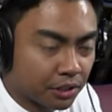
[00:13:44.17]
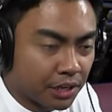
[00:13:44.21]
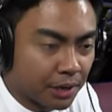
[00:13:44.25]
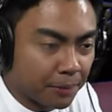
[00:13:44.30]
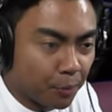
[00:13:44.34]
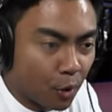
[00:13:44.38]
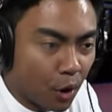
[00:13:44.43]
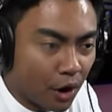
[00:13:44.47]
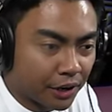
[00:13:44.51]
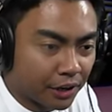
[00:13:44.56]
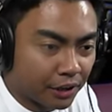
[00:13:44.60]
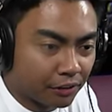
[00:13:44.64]
gonna keep
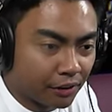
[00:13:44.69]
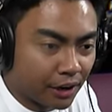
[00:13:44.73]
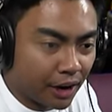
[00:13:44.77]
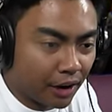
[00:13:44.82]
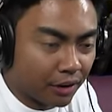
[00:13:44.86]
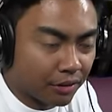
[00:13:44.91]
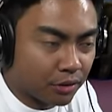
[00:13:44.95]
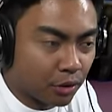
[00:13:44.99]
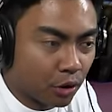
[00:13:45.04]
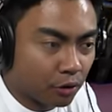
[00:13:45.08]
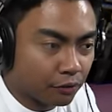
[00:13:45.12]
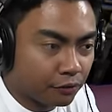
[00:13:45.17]
walking
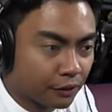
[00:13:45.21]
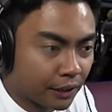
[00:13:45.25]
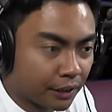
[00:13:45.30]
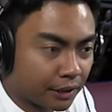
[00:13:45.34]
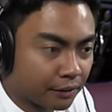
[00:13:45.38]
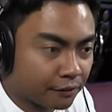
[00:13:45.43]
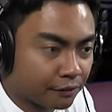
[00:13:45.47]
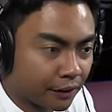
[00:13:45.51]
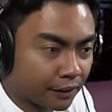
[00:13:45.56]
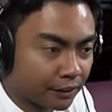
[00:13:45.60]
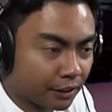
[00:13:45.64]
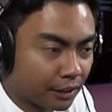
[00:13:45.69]
around and hopefully I
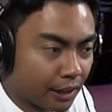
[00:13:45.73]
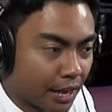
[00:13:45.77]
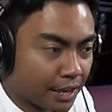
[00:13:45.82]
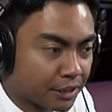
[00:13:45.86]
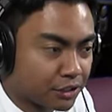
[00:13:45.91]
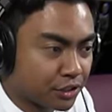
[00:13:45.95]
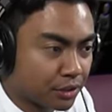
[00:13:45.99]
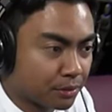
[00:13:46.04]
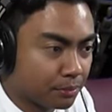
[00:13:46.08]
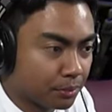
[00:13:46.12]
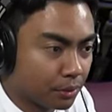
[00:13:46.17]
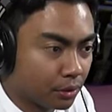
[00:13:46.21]
can find the
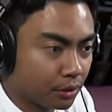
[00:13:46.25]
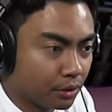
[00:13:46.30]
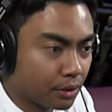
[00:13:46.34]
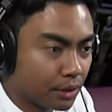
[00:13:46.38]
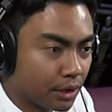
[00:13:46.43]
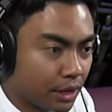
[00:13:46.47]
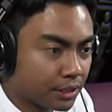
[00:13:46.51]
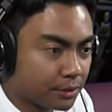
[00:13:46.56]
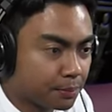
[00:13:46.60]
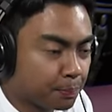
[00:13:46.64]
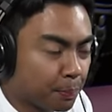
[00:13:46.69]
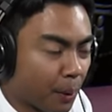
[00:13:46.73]
last
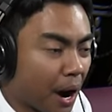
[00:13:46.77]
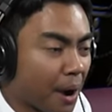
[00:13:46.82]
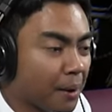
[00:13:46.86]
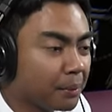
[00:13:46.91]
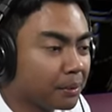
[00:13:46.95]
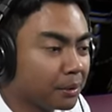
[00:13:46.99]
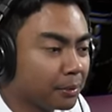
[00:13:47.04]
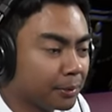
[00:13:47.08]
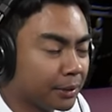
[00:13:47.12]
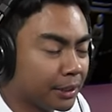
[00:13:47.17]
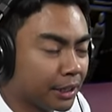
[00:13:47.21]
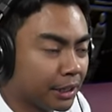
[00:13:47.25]
symbol. It's
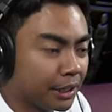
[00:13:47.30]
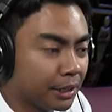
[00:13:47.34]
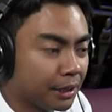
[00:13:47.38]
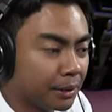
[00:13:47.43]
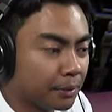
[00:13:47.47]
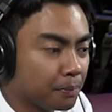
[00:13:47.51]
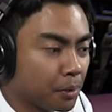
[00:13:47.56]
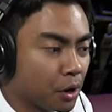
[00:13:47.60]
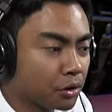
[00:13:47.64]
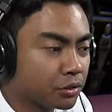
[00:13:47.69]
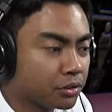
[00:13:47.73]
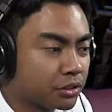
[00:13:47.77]

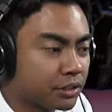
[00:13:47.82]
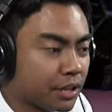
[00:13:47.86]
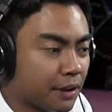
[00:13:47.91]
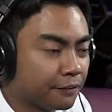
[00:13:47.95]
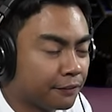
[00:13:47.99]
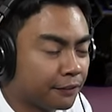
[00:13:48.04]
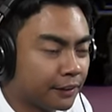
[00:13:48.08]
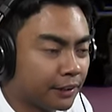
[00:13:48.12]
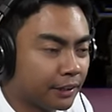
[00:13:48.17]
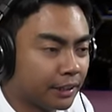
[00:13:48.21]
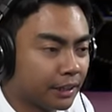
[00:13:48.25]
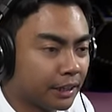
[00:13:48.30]
probably, most
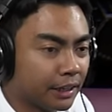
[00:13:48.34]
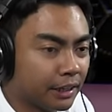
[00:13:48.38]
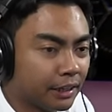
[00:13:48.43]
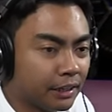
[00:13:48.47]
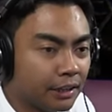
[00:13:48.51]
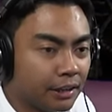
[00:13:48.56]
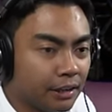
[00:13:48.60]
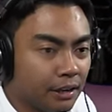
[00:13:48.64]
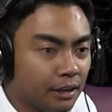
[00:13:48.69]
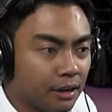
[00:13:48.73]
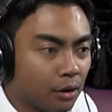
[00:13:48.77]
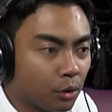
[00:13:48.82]
definitely,
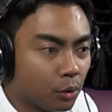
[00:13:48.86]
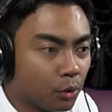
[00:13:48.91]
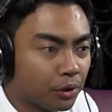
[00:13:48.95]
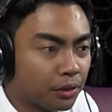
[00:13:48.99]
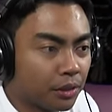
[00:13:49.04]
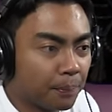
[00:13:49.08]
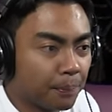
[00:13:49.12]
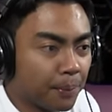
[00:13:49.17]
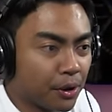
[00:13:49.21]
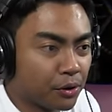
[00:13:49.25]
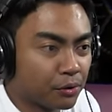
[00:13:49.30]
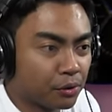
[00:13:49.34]
where
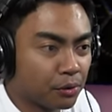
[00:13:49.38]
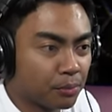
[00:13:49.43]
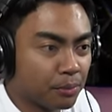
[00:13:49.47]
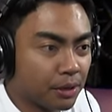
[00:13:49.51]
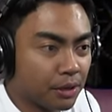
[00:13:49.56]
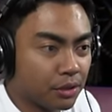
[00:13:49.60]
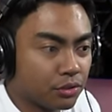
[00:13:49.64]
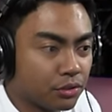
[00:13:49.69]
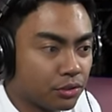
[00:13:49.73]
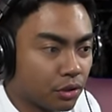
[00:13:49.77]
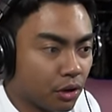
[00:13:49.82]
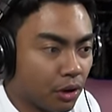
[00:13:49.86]
the bedroom
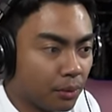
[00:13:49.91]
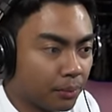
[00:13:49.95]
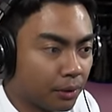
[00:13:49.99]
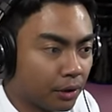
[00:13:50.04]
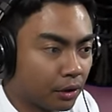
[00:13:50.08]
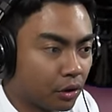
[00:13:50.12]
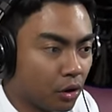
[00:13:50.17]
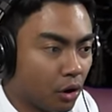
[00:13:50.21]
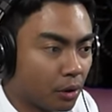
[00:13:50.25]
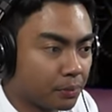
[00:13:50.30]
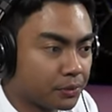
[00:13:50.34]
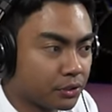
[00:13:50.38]
is. So I'm
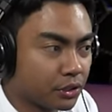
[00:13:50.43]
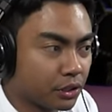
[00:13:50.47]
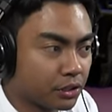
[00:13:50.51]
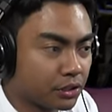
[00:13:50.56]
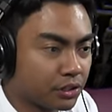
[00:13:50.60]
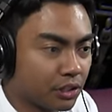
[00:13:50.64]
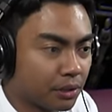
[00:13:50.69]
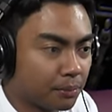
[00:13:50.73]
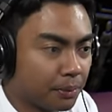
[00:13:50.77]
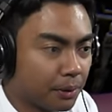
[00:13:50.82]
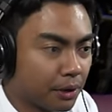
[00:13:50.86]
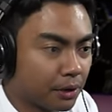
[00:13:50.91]
gonna go upstairs
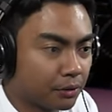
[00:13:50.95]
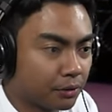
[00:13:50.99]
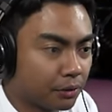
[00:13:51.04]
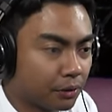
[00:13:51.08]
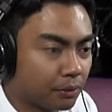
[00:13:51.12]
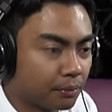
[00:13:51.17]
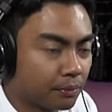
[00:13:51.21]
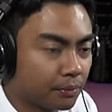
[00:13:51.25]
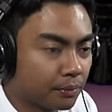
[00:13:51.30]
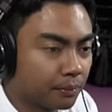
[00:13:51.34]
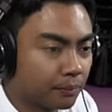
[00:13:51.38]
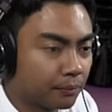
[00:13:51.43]
in the
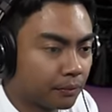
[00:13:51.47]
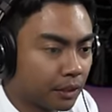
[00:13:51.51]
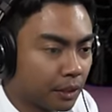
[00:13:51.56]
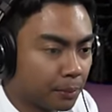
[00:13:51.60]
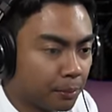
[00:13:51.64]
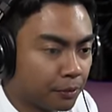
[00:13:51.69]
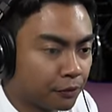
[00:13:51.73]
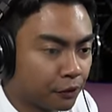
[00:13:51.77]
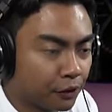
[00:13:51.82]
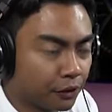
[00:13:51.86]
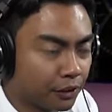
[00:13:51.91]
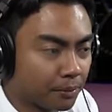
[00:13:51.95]
bedroom
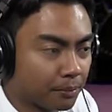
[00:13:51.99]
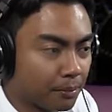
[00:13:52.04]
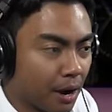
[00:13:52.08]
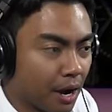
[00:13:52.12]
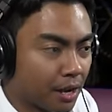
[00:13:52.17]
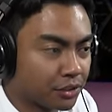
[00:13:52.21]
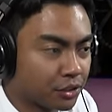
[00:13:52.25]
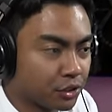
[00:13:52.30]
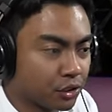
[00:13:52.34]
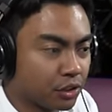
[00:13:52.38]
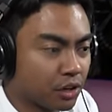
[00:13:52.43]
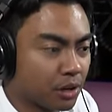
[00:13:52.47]
before the
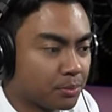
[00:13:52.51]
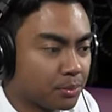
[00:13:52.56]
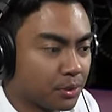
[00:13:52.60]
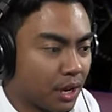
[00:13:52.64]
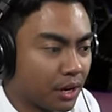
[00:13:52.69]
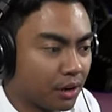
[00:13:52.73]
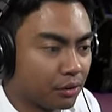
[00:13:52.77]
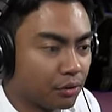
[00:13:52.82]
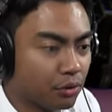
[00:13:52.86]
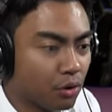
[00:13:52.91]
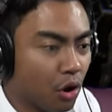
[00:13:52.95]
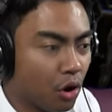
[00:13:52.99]
monster comes out of